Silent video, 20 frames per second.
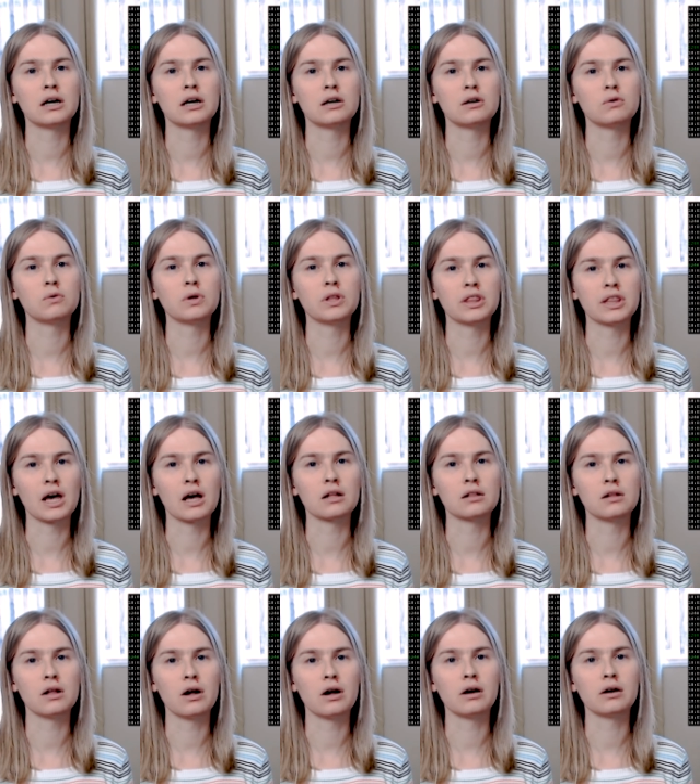with that
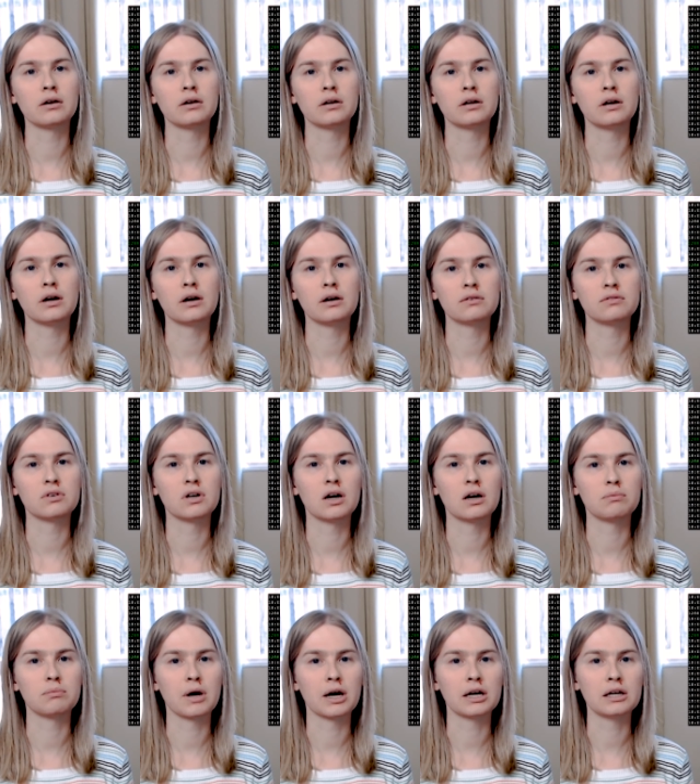long of a
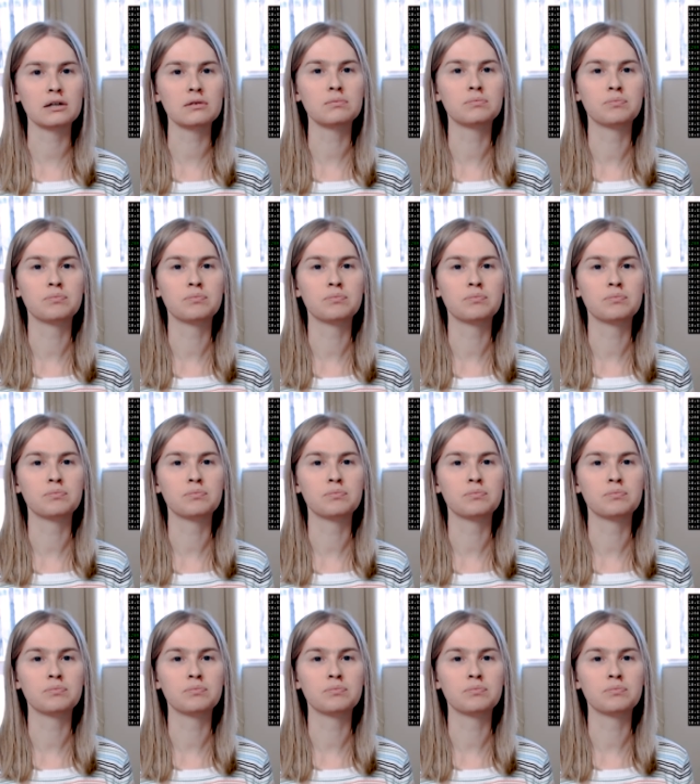mine.